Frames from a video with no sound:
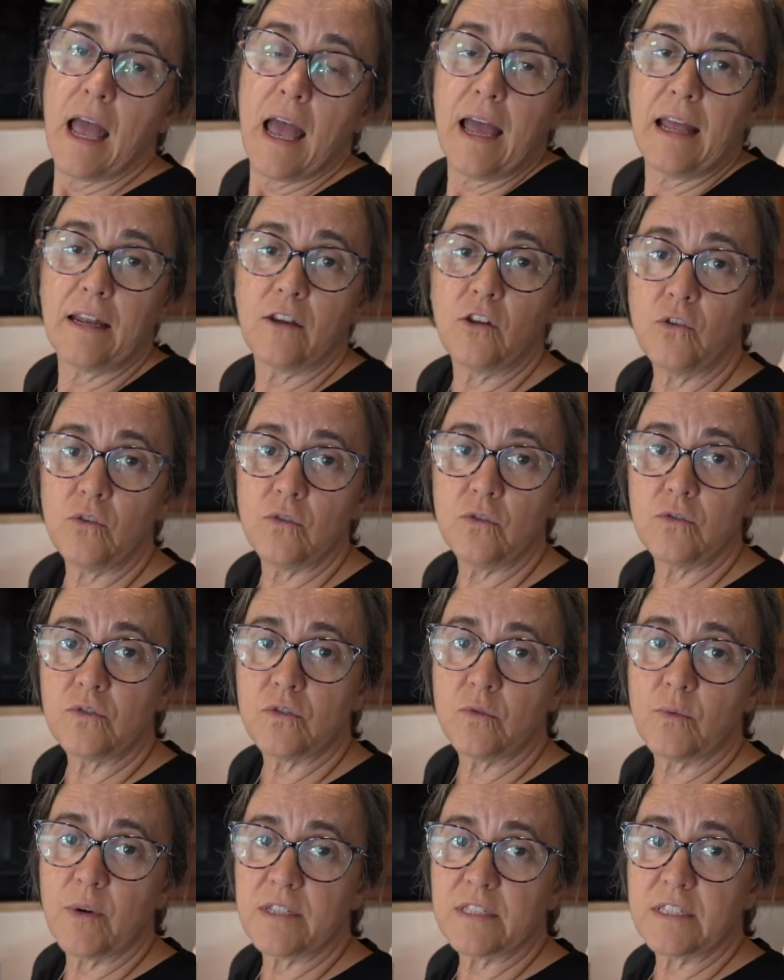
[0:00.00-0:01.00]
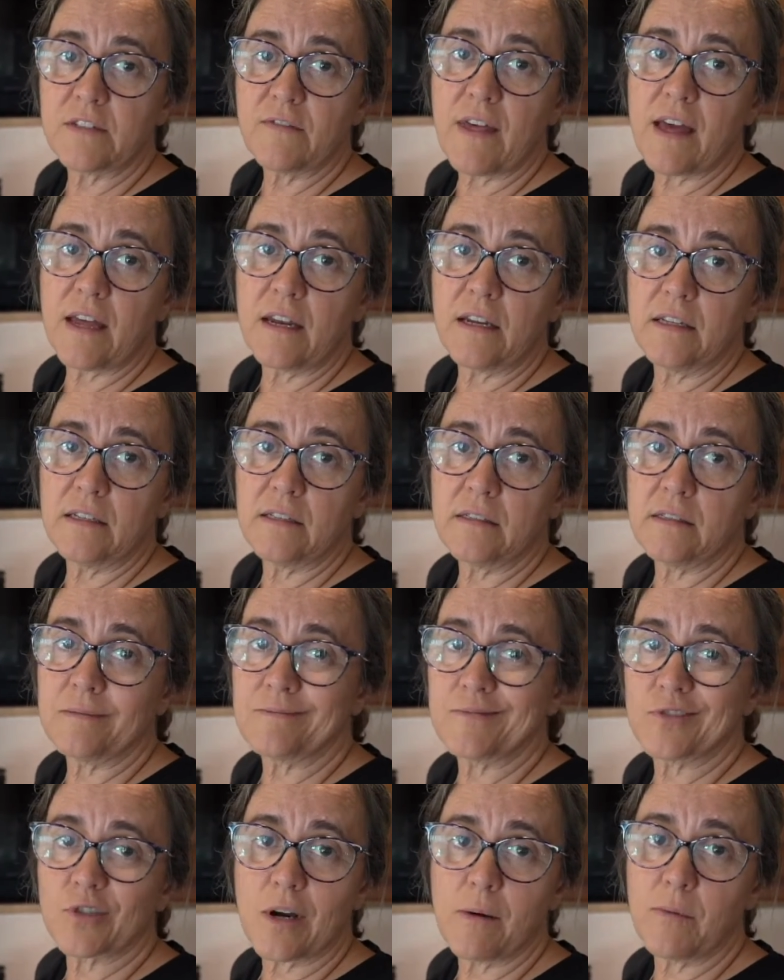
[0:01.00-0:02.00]
and use the rest of that in
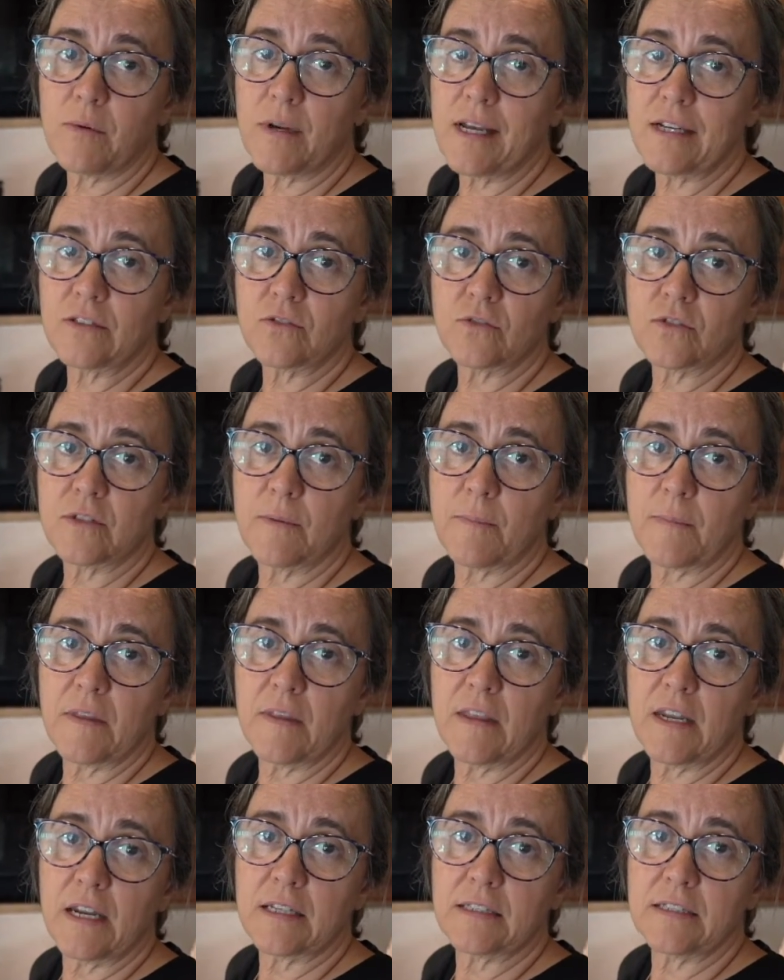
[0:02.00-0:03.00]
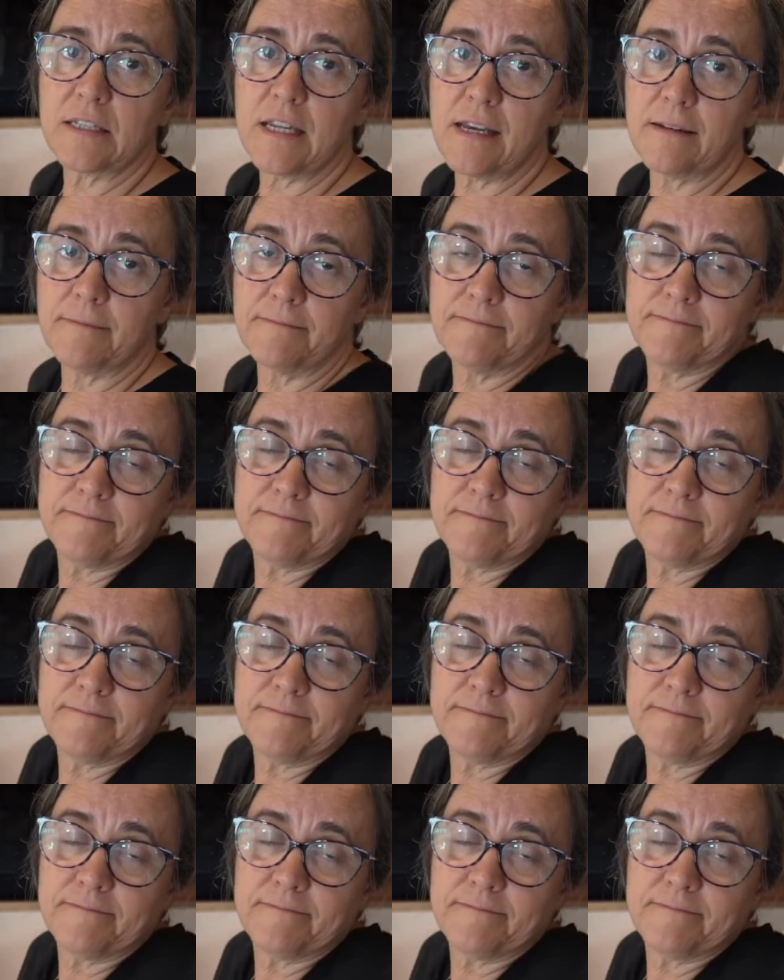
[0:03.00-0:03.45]
scrambled eggs or something the next day.